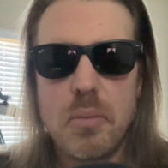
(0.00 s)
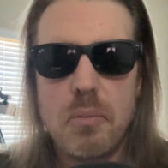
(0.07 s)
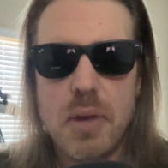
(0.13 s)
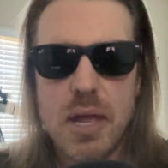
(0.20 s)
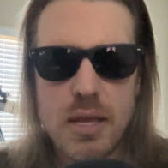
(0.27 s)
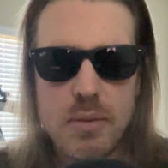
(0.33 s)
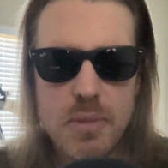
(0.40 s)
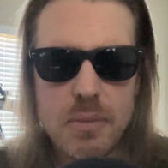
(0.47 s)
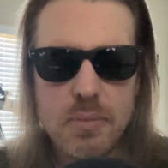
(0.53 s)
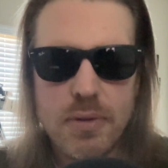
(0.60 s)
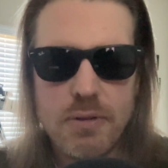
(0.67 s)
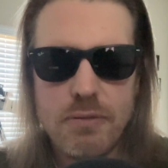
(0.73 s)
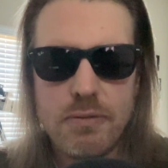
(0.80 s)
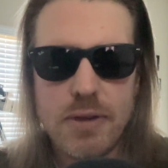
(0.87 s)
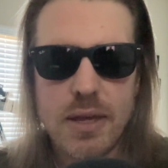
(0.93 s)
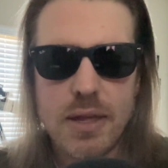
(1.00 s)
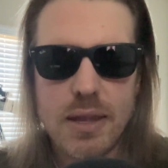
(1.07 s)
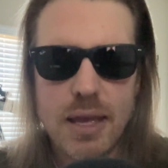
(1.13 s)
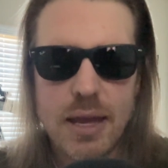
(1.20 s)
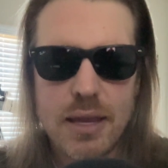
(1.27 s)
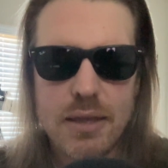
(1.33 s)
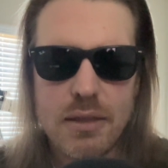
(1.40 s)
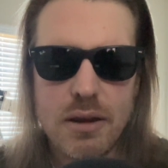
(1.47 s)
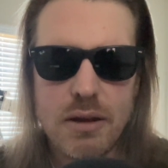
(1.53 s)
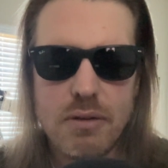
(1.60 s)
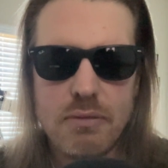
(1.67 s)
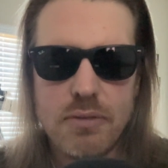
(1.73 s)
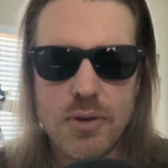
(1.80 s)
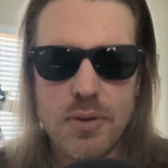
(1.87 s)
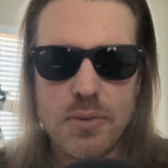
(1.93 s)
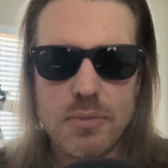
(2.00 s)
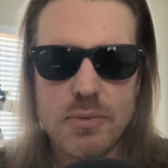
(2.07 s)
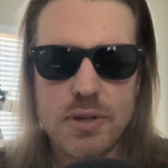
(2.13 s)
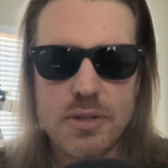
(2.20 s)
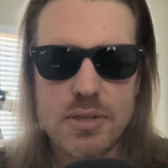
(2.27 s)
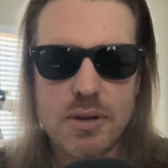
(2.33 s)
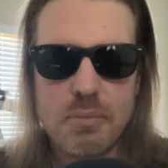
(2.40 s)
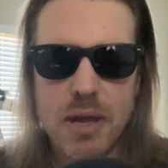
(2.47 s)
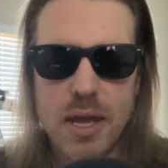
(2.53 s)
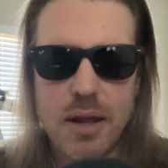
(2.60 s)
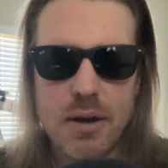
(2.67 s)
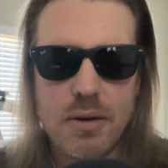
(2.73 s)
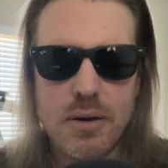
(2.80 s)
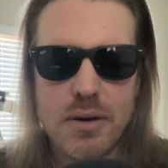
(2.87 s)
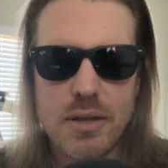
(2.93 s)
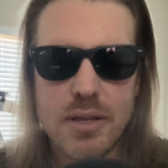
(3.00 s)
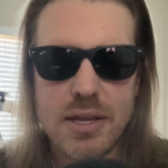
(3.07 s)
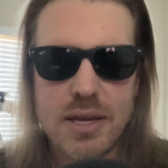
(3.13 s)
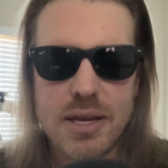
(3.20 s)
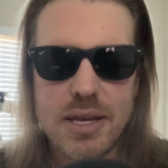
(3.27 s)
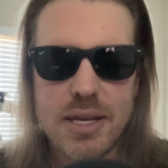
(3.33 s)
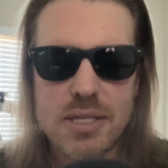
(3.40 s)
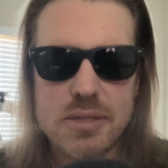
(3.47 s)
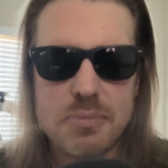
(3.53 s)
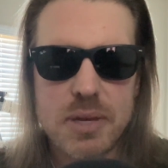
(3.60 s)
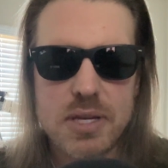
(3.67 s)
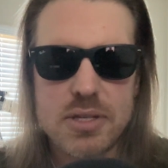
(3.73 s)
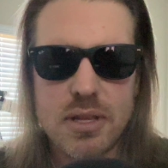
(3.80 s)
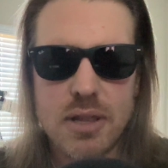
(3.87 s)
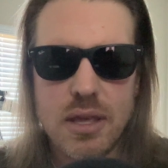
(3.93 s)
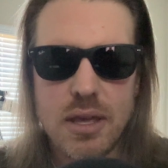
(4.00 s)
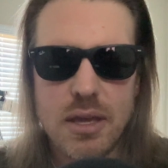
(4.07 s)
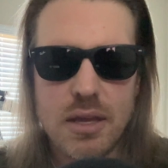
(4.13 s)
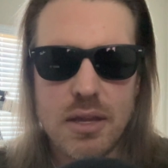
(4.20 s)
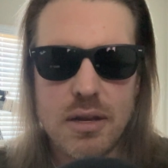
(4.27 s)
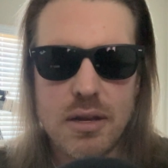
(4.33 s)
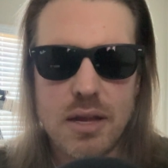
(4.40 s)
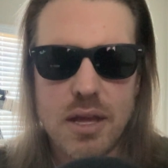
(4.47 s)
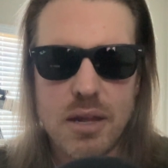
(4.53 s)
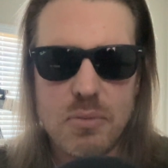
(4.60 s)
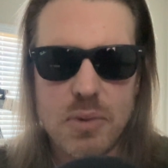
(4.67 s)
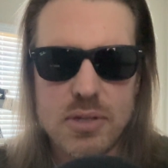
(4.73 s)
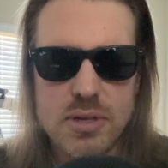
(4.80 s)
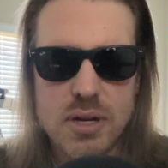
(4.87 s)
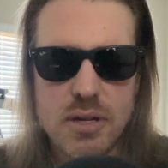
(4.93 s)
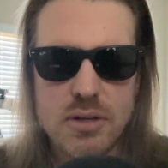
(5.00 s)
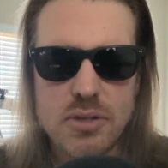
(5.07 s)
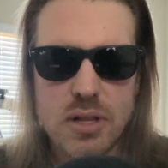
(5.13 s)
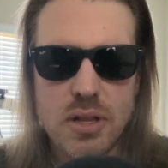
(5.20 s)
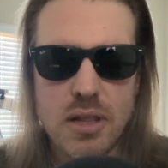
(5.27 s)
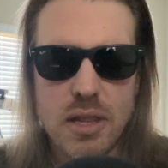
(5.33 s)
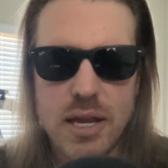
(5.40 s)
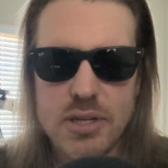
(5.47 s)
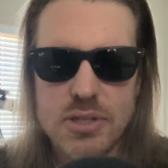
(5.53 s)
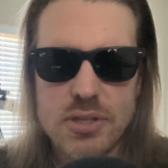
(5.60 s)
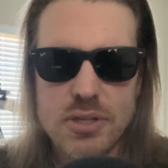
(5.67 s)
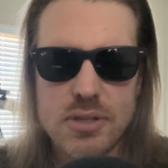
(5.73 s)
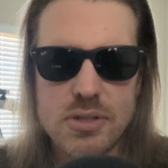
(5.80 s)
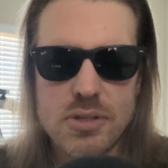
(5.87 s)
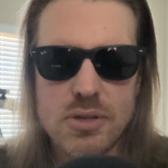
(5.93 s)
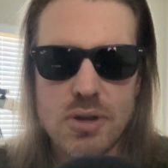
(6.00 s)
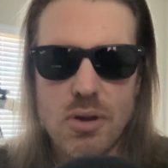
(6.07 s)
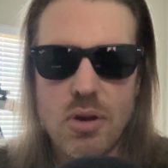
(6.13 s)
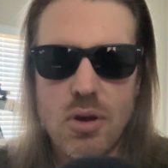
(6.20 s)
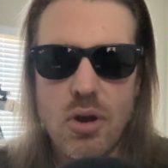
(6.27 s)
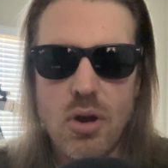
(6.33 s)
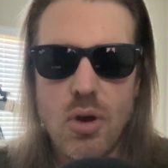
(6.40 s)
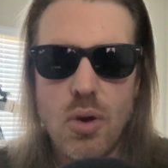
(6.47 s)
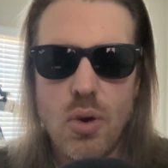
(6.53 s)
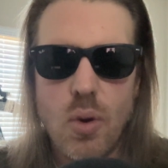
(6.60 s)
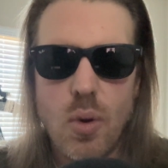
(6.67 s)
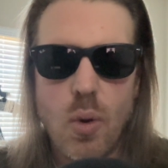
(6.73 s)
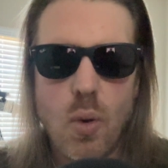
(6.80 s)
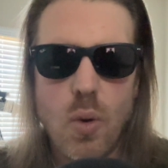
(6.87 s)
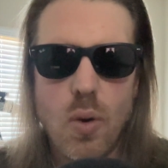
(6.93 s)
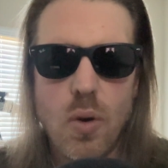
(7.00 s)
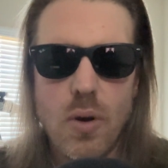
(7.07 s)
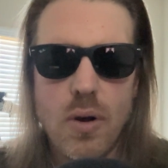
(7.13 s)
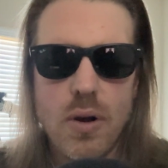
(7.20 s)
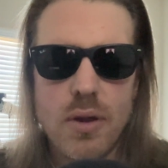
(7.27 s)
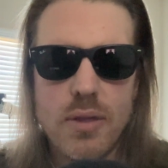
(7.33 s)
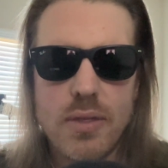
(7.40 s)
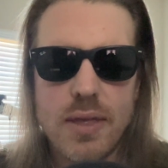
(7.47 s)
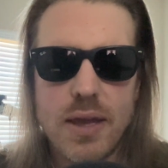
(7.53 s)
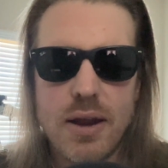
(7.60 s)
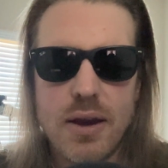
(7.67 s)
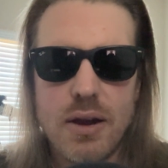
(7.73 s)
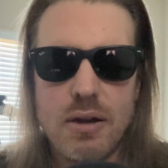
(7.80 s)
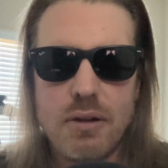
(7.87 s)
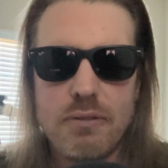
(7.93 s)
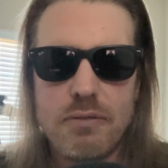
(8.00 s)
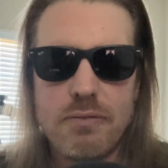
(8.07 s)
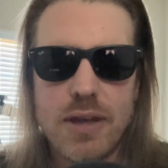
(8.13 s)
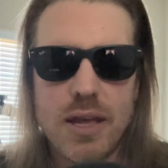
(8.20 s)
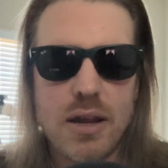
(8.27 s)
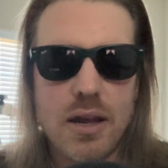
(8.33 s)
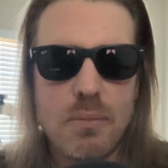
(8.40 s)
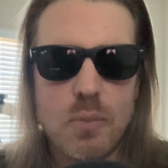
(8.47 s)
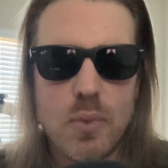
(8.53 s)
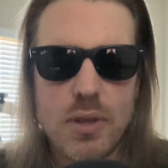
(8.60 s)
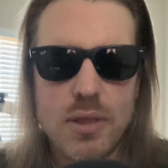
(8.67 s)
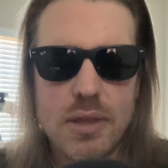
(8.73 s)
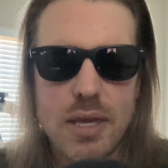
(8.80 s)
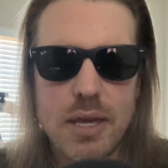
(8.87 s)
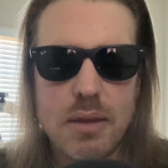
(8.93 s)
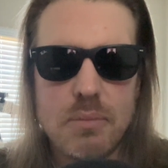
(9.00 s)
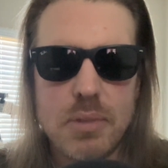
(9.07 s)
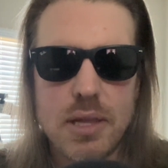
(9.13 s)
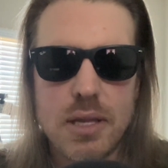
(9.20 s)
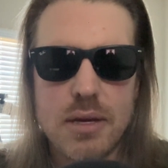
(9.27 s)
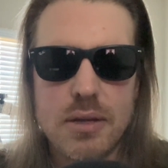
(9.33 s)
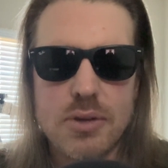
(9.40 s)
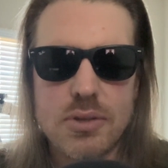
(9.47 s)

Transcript: Many people feel like their vote doesn't matter, especially in non-presidential elections, or they're fed up with the political